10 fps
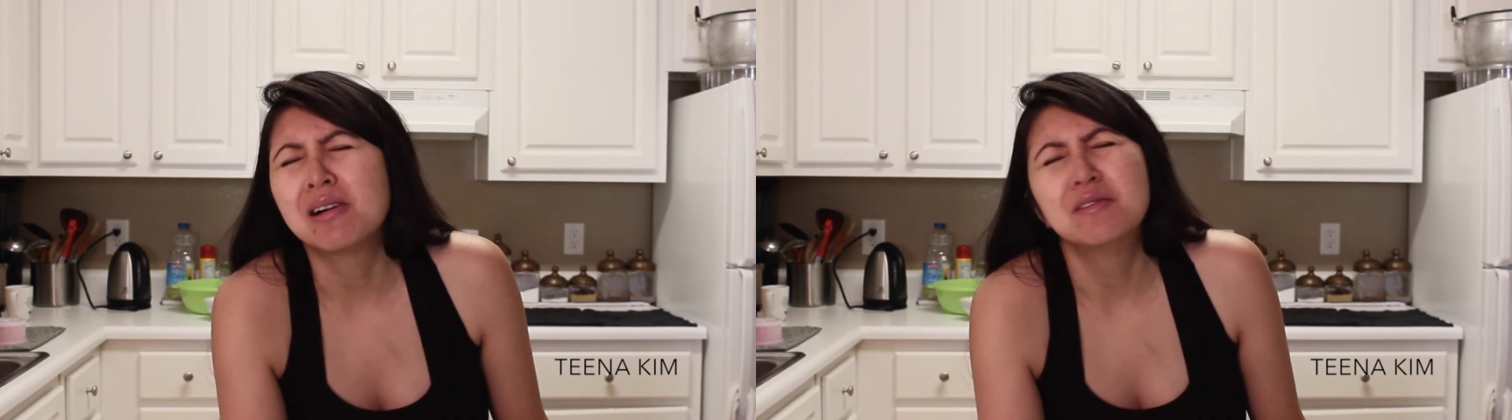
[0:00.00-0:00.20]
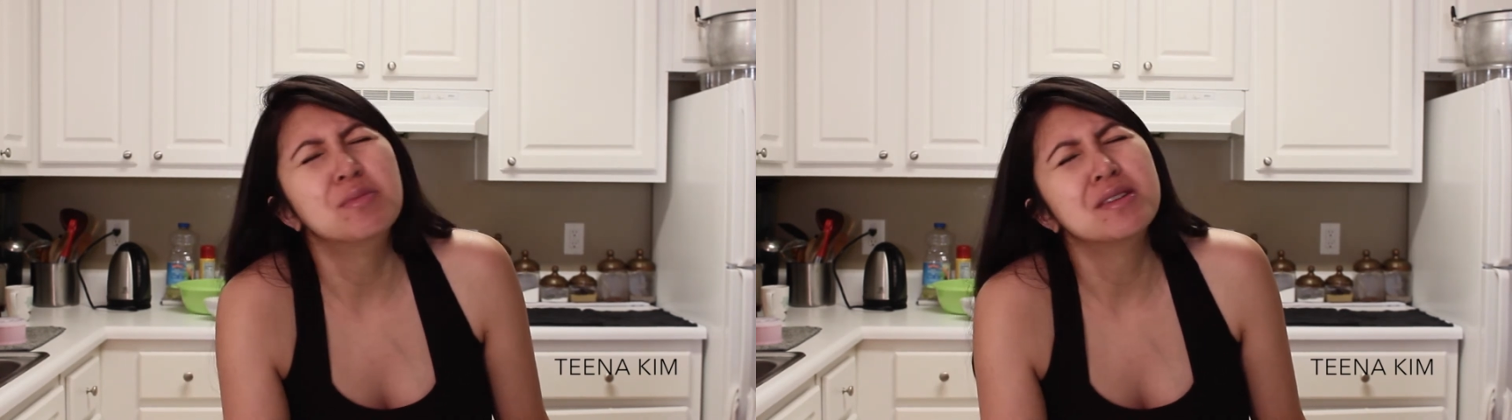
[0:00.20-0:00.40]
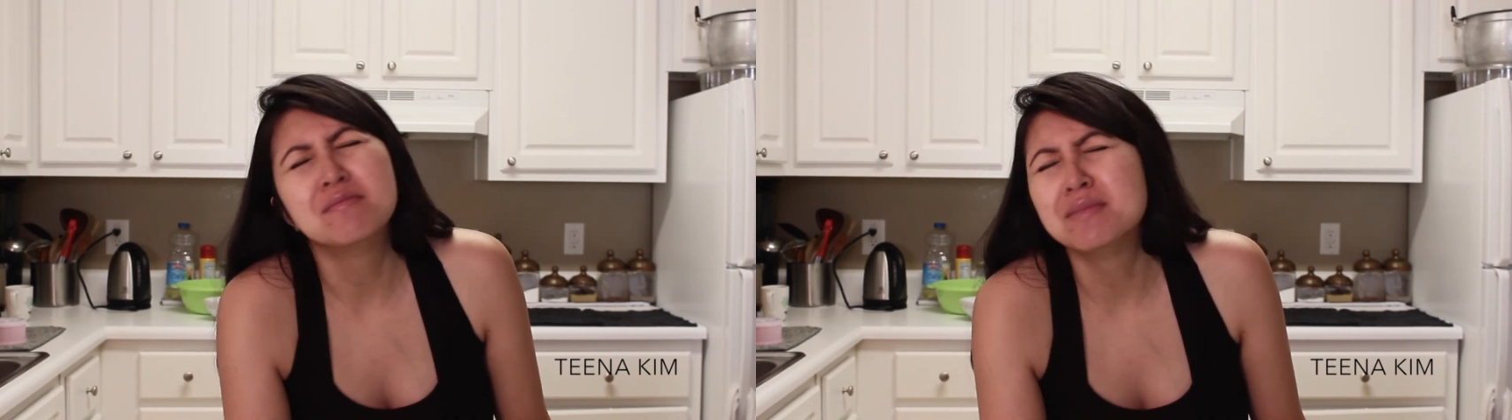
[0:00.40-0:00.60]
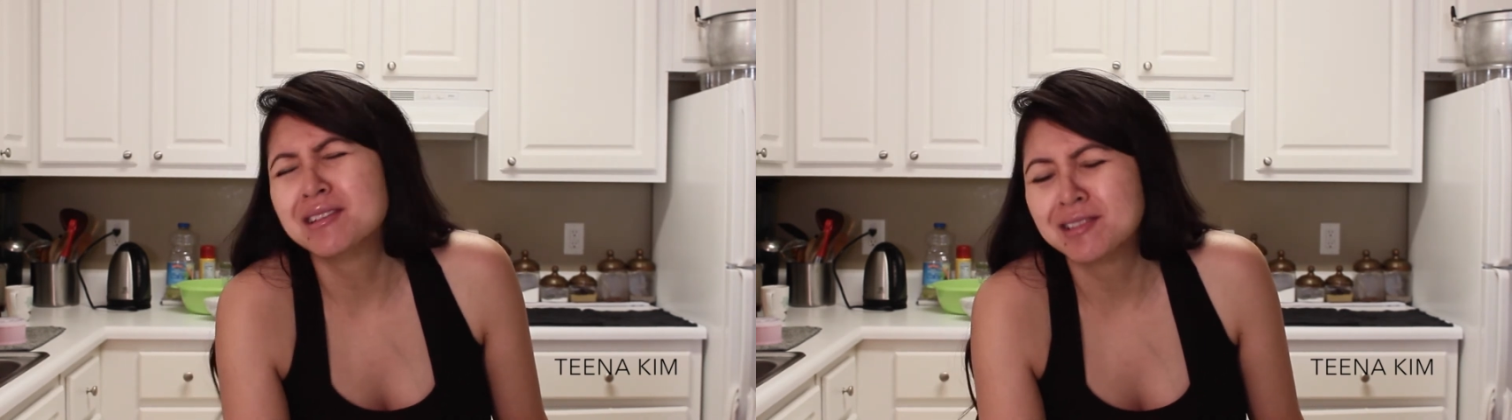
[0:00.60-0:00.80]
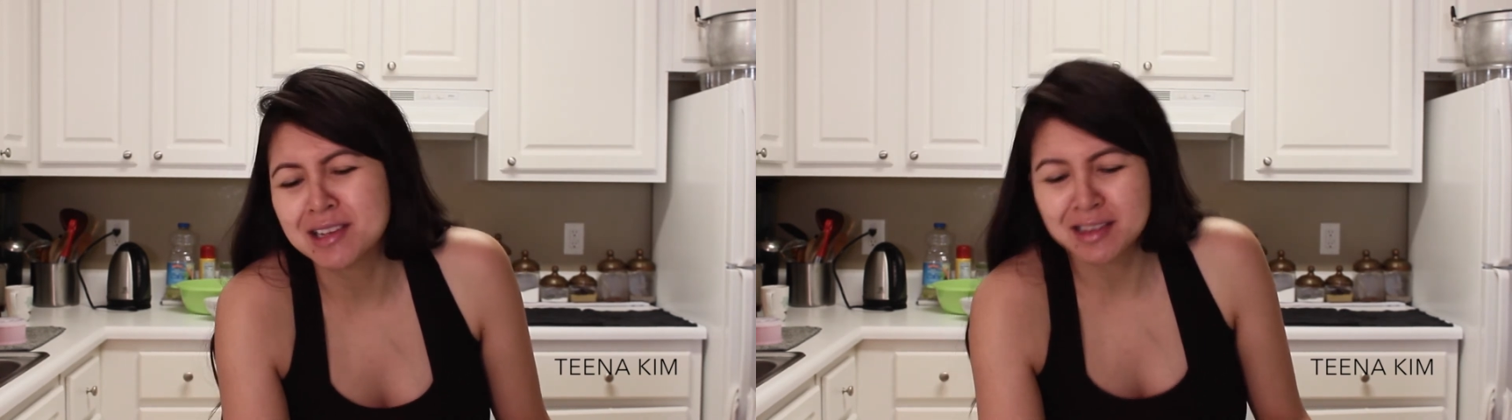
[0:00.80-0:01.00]
I've been
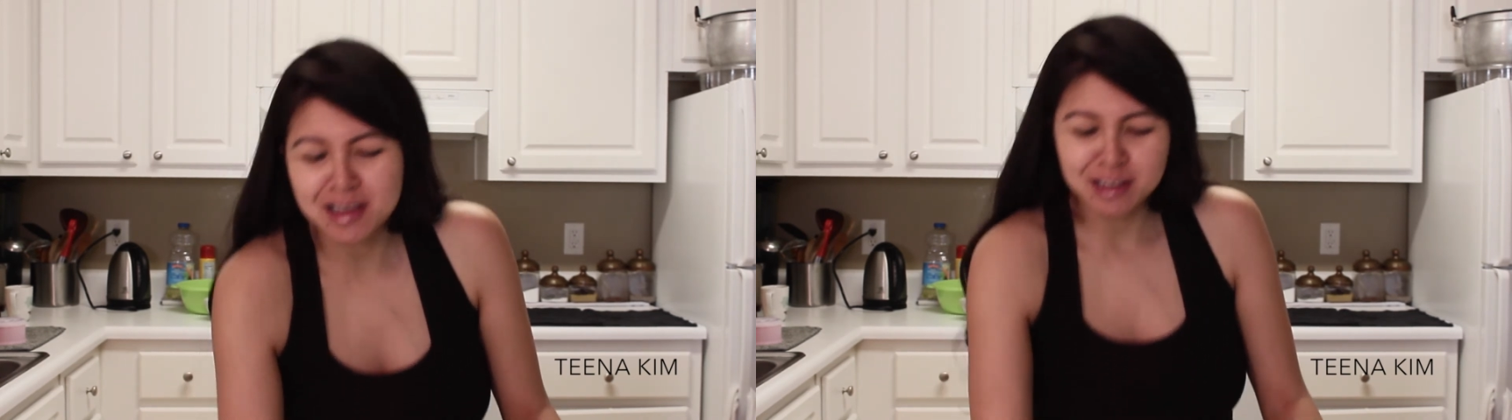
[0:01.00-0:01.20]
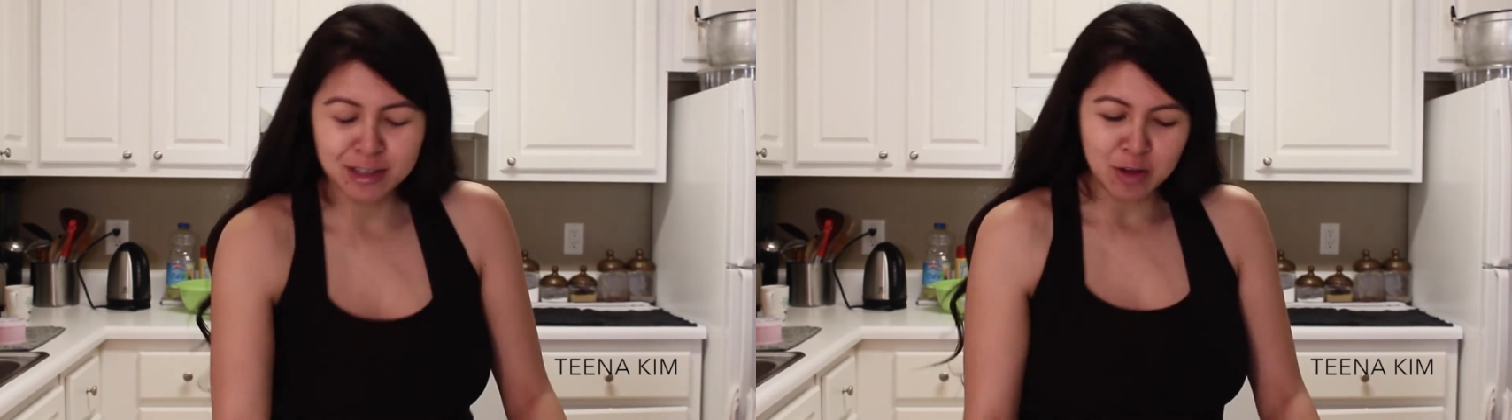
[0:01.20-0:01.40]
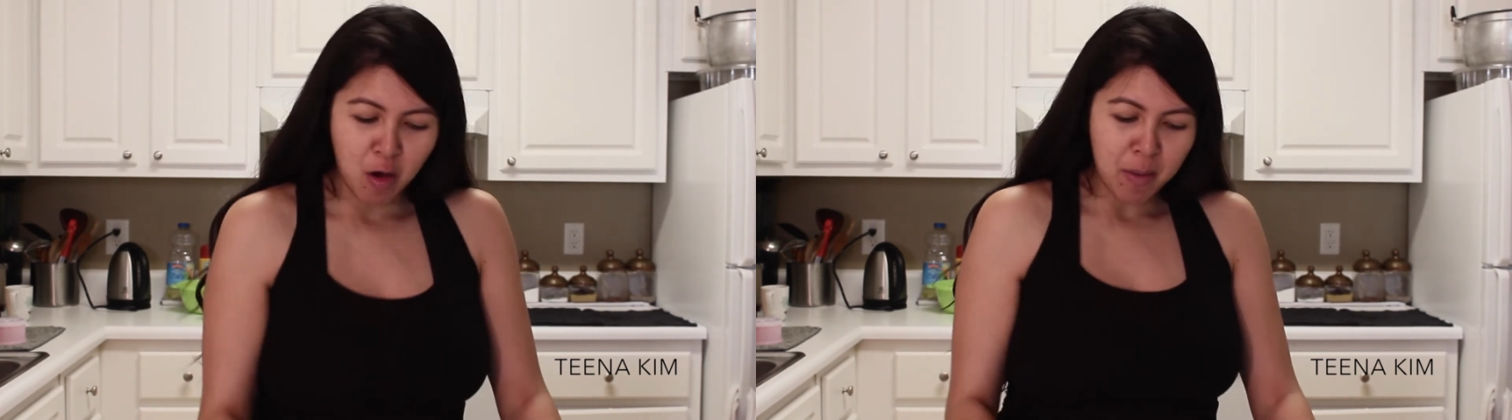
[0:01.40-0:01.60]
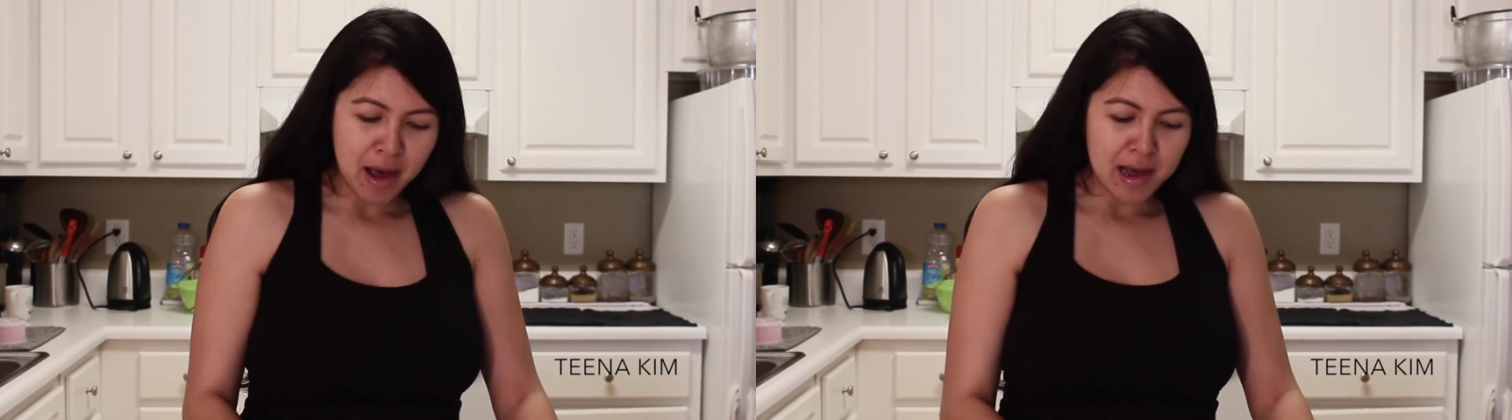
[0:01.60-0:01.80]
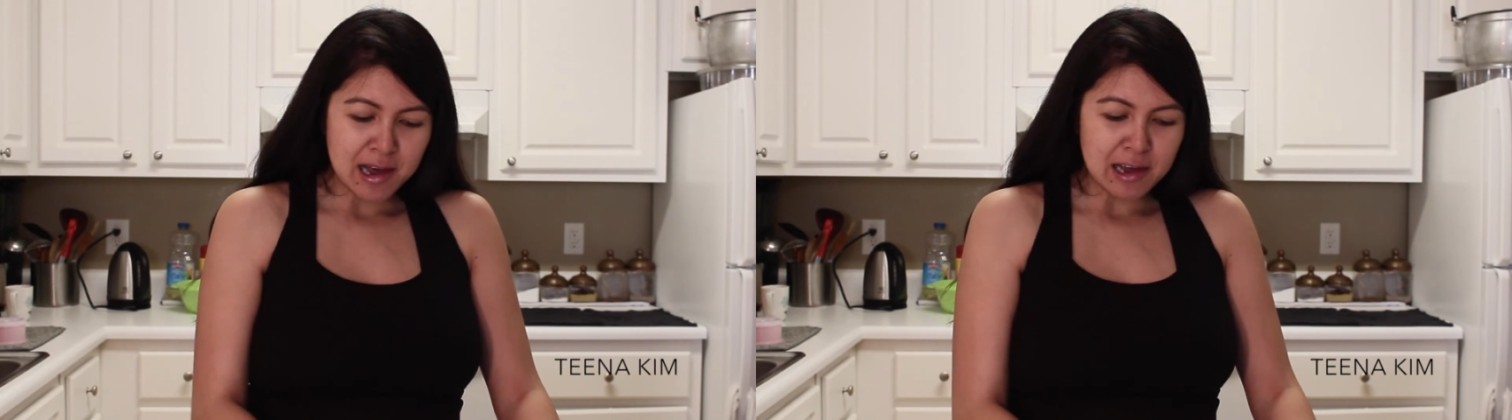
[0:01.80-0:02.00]
missing this so
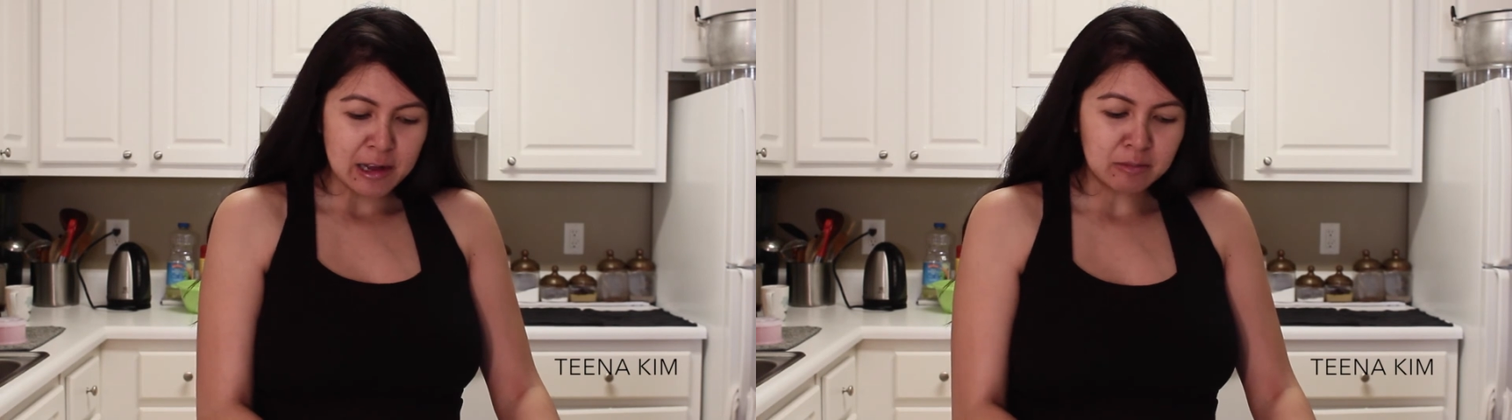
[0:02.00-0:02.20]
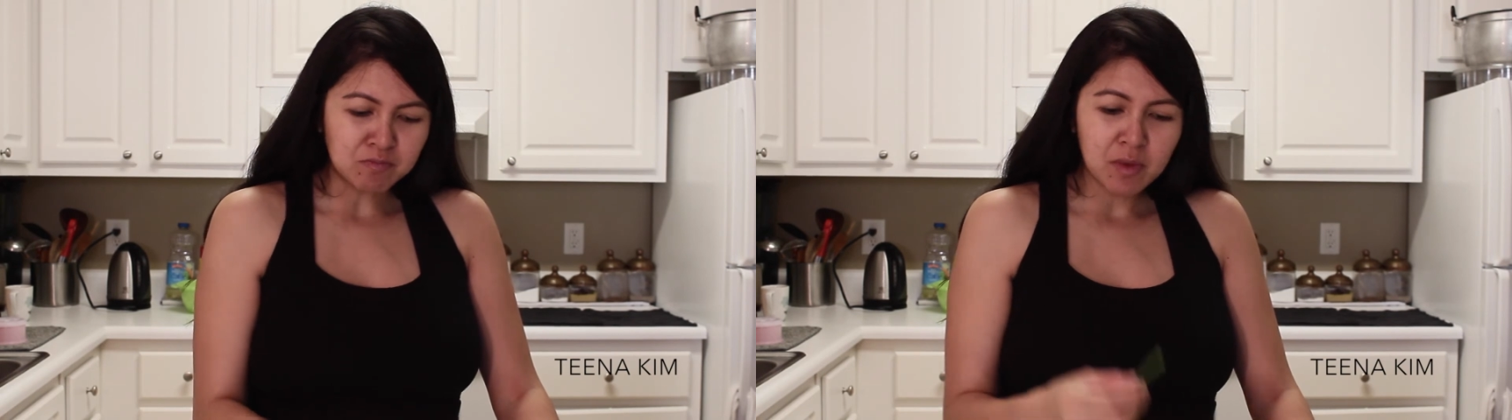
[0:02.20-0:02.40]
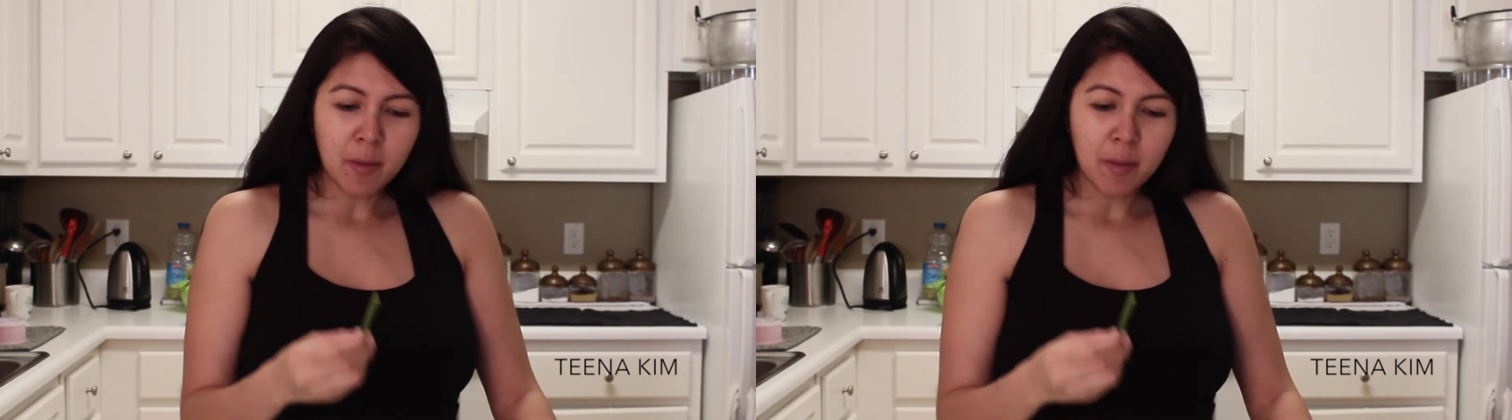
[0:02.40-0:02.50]
bad.